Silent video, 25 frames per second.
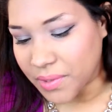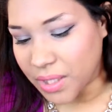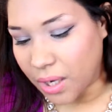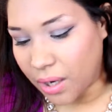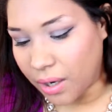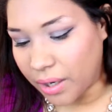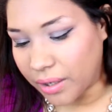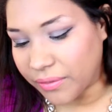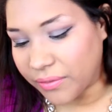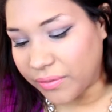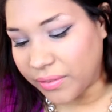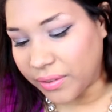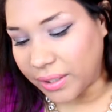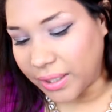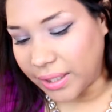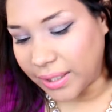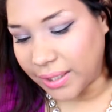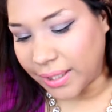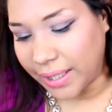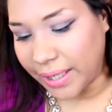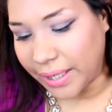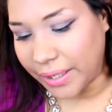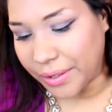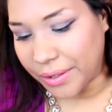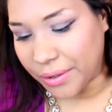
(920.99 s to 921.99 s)
artfully
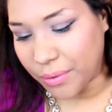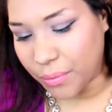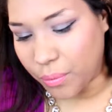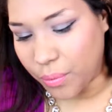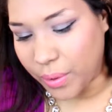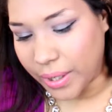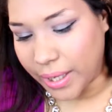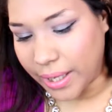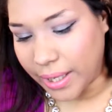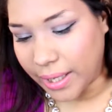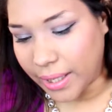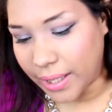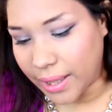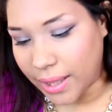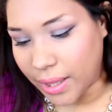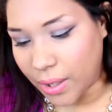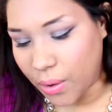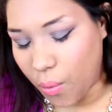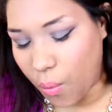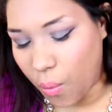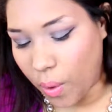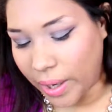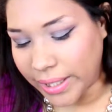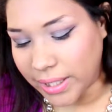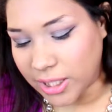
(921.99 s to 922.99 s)
layered with
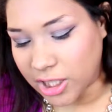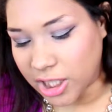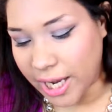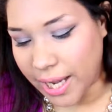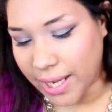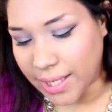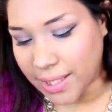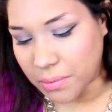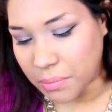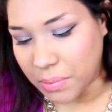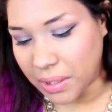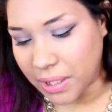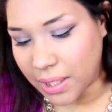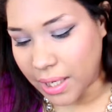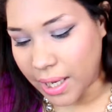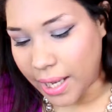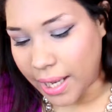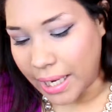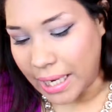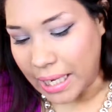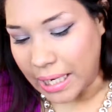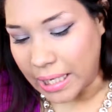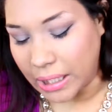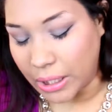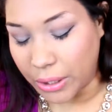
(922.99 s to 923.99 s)
white jasmine
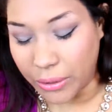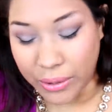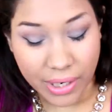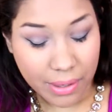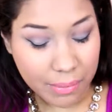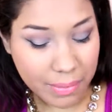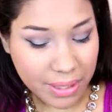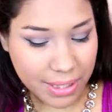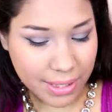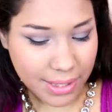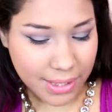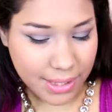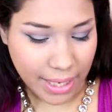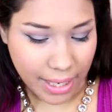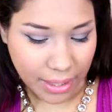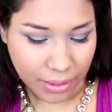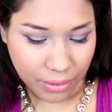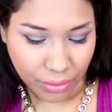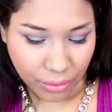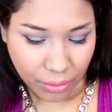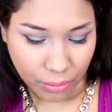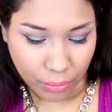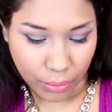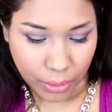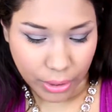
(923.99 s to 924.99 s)
and creamy
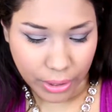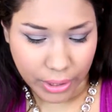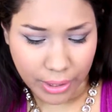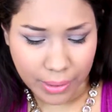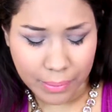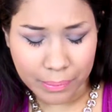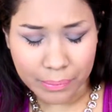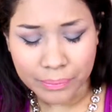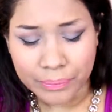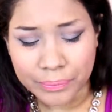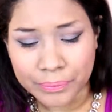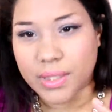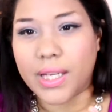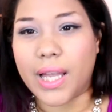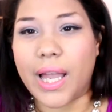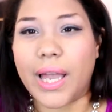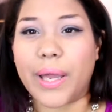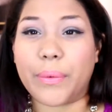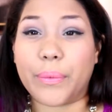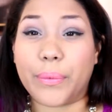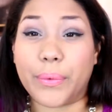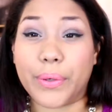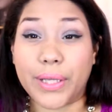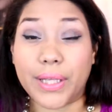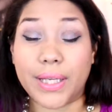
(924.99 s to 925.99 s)
sandalwood. I
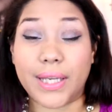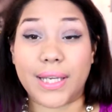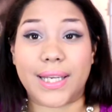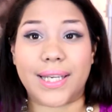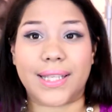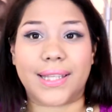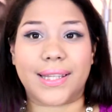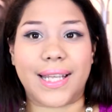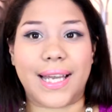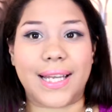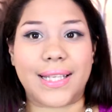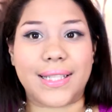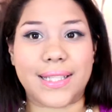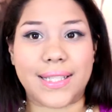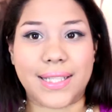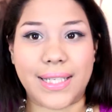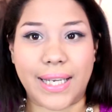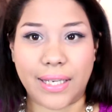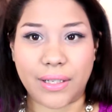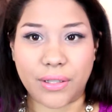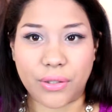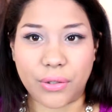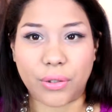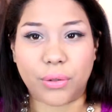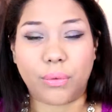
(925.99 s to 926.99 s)
really get that
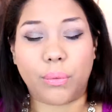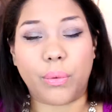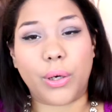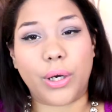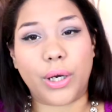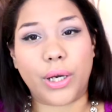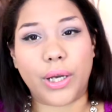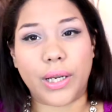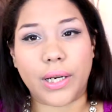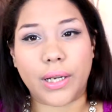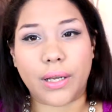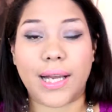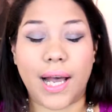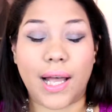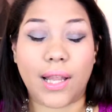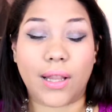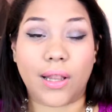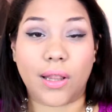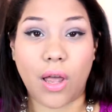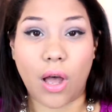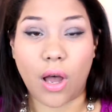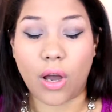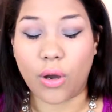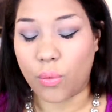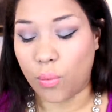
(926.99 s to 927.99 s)
sandalwood
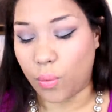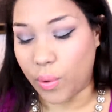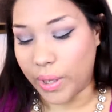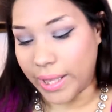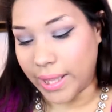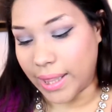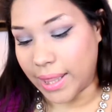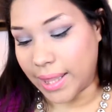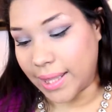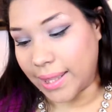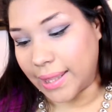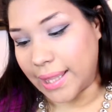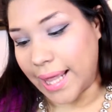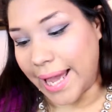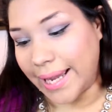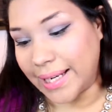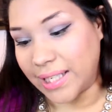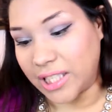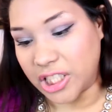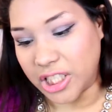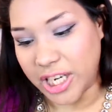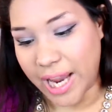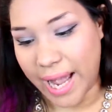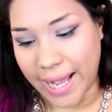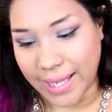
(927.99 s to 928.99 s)
along with that
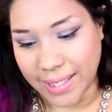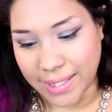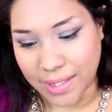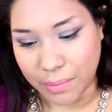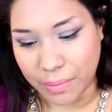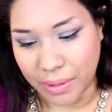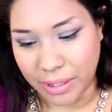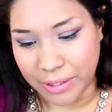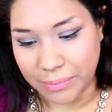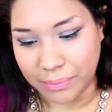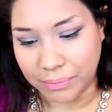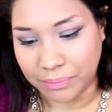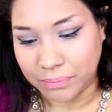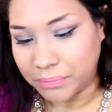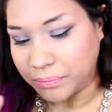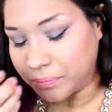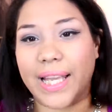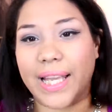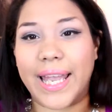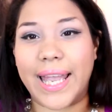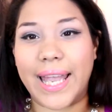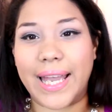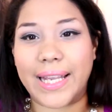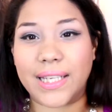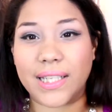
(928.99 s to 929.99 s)
jasmine,
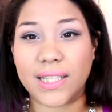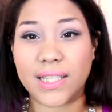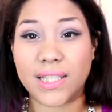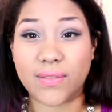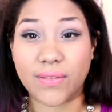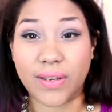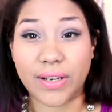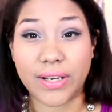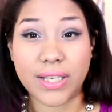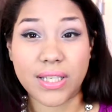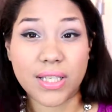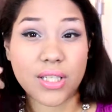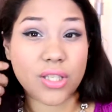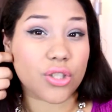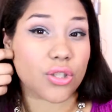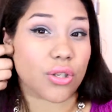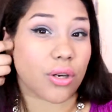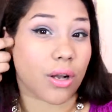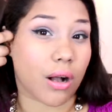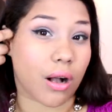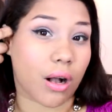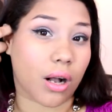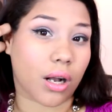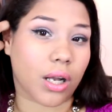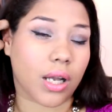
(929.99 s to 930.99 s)
and it's very
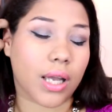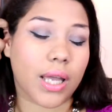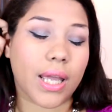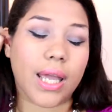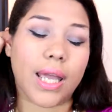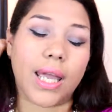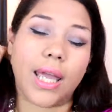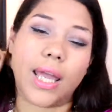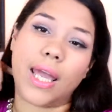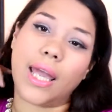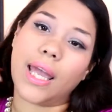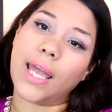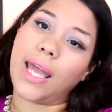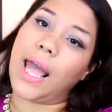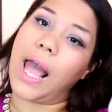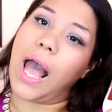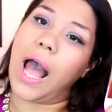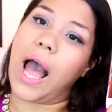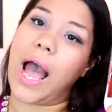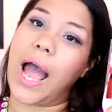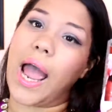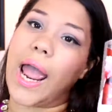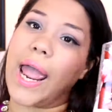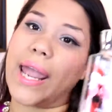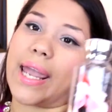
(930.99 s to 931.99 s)
strong.
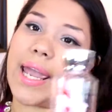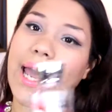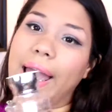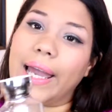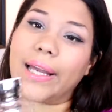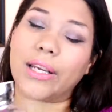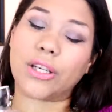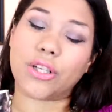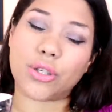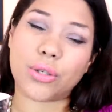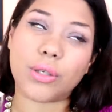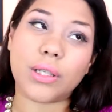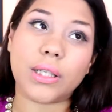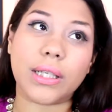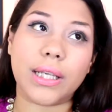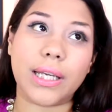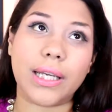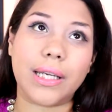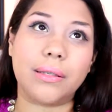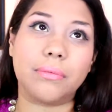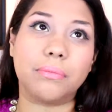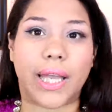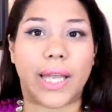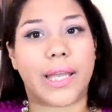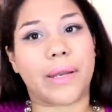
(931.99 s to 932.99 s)
I
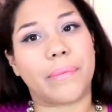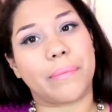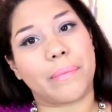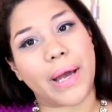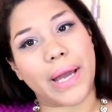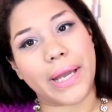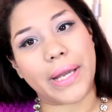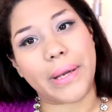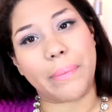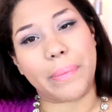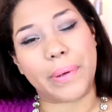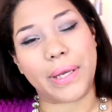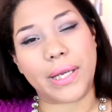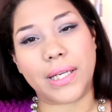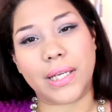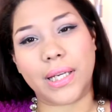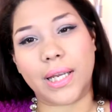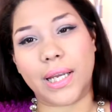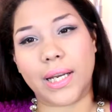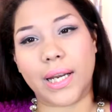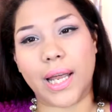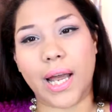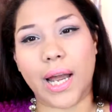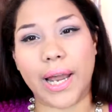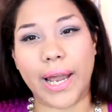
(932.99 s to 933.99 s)
actually, in my
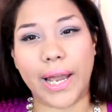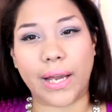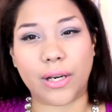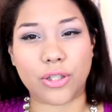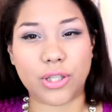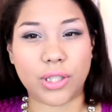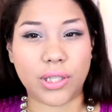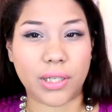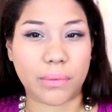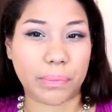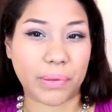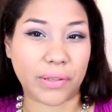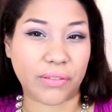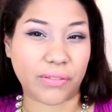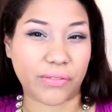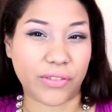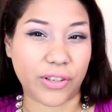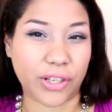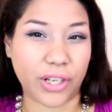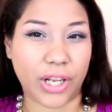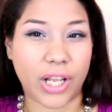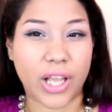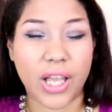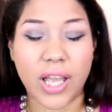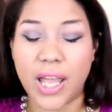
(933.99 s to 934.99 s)
opinion, I actually
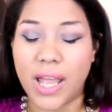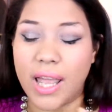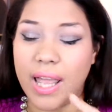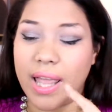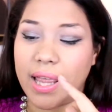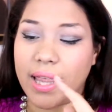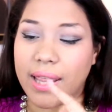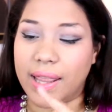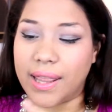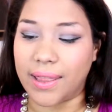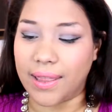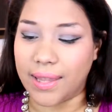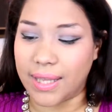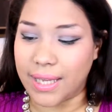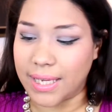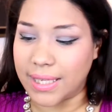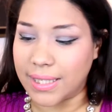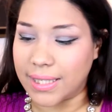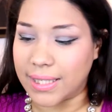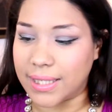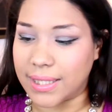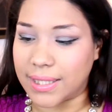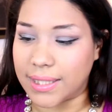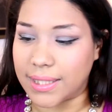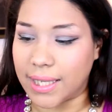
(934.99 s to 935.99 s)
prefer
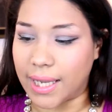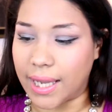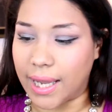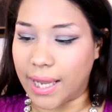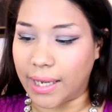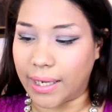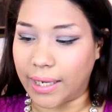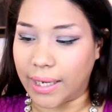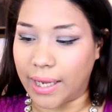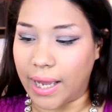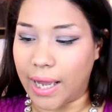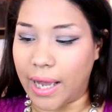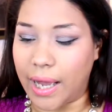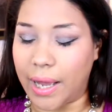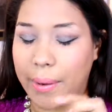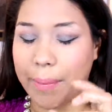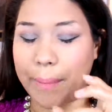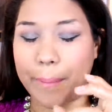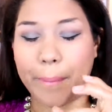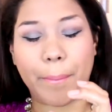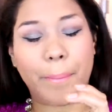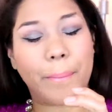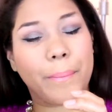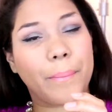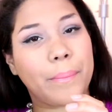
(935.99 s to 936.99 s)
this
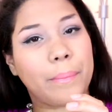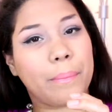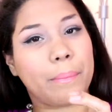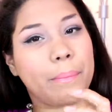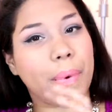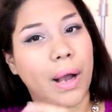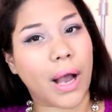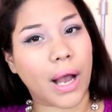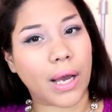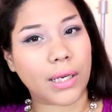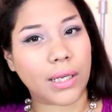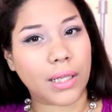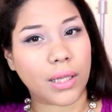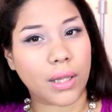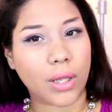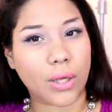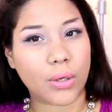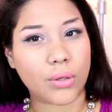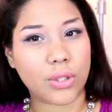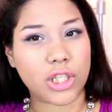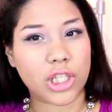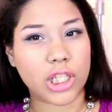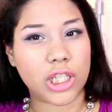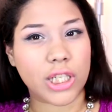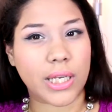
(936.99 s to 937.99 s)
body
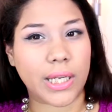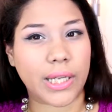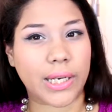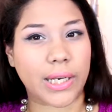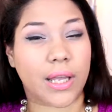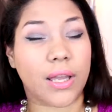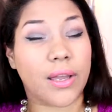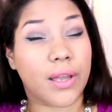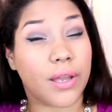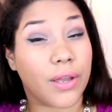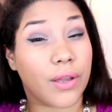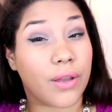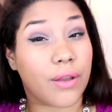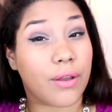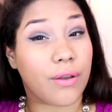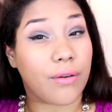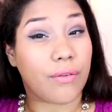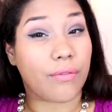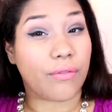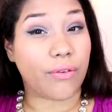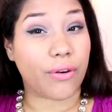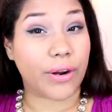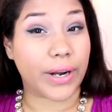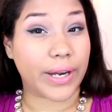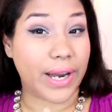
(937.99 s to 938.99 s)
lotion
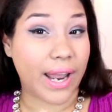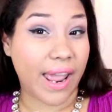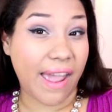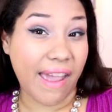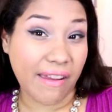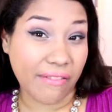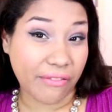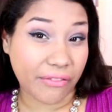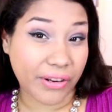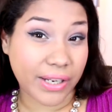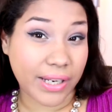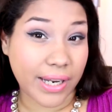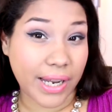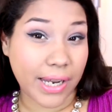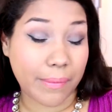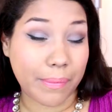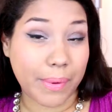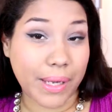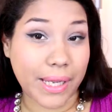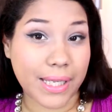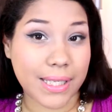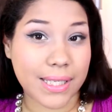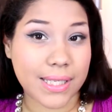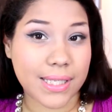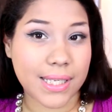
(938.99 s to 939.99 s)
for an everyday
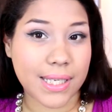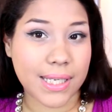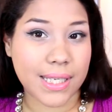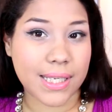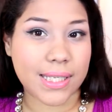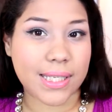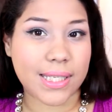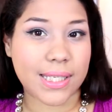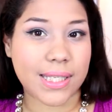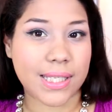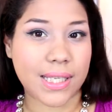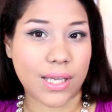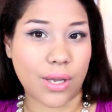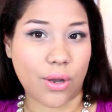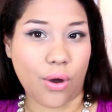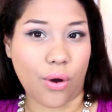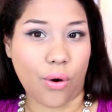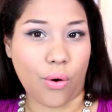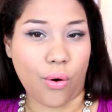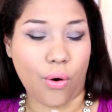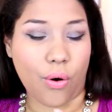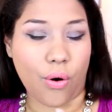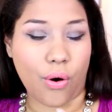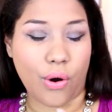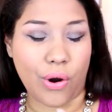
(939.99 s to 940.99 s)
basis,
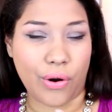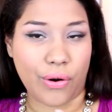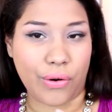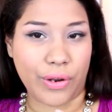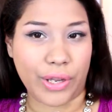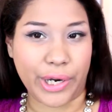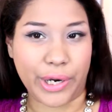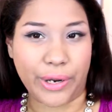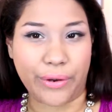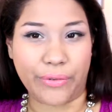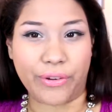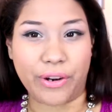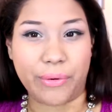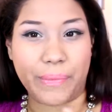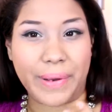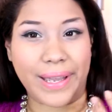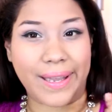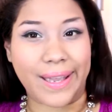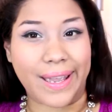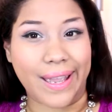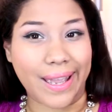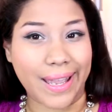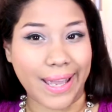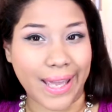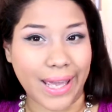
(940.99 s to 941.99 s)
or you know, for my
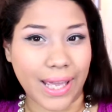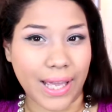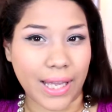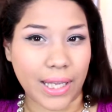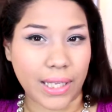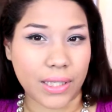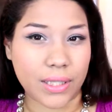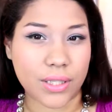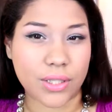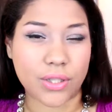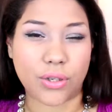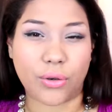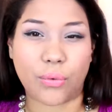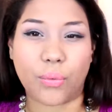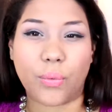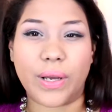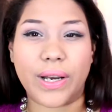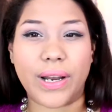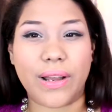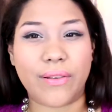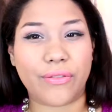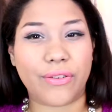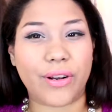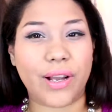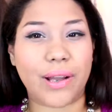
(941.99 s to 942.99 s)
hands or
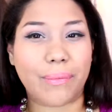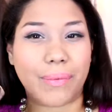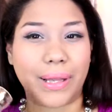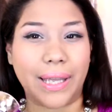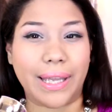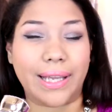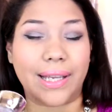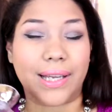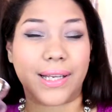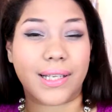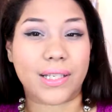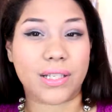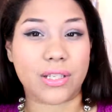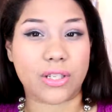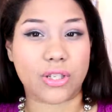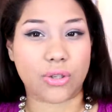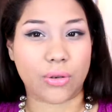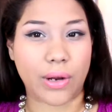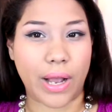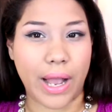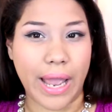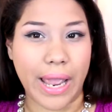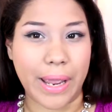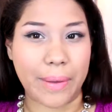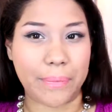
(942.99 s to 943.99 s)
whenever I'm like
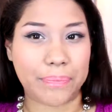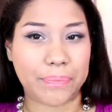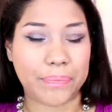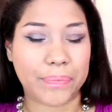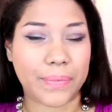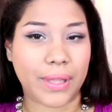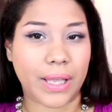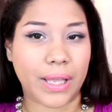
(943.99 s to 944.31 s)
dry.